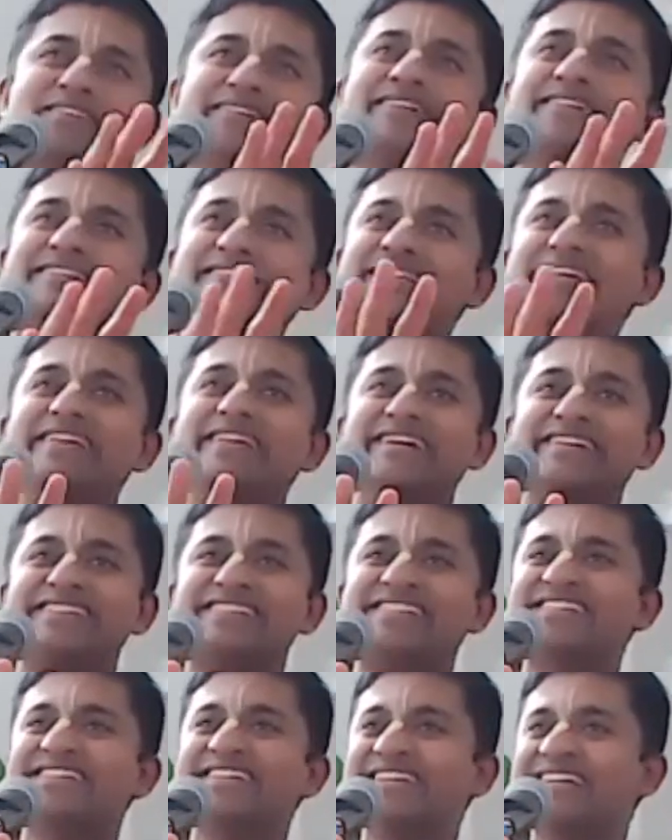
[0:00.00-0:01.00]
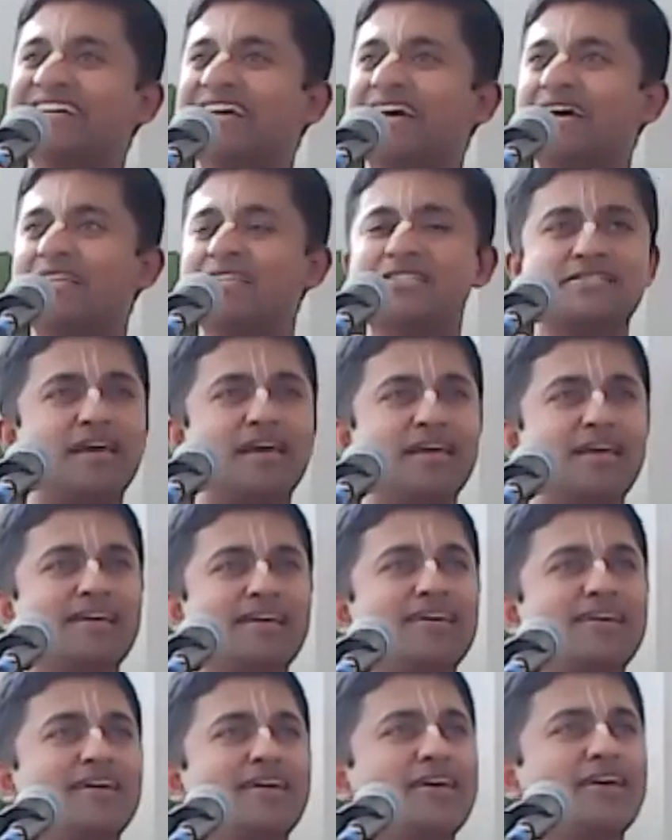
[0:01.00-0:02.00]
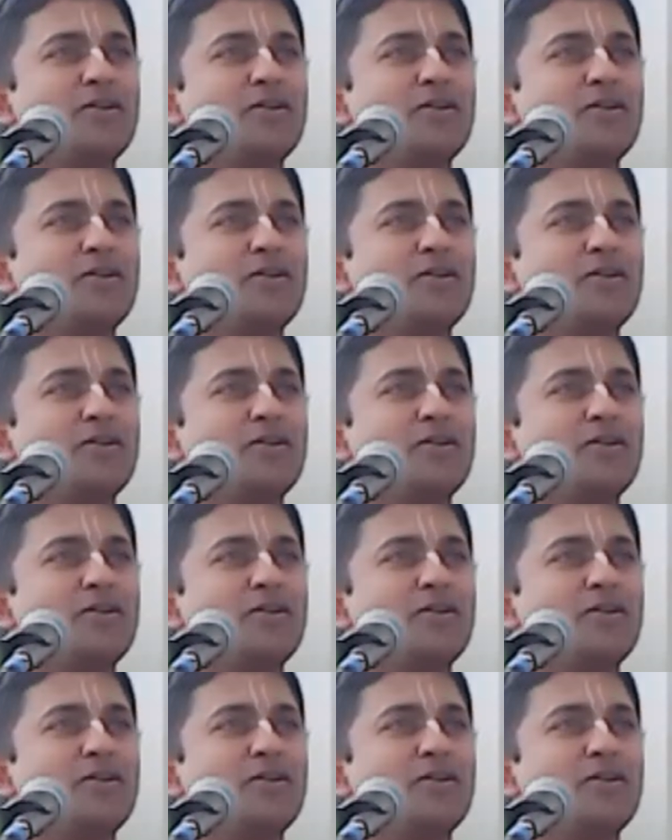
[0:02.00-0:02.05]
the leelas and saying,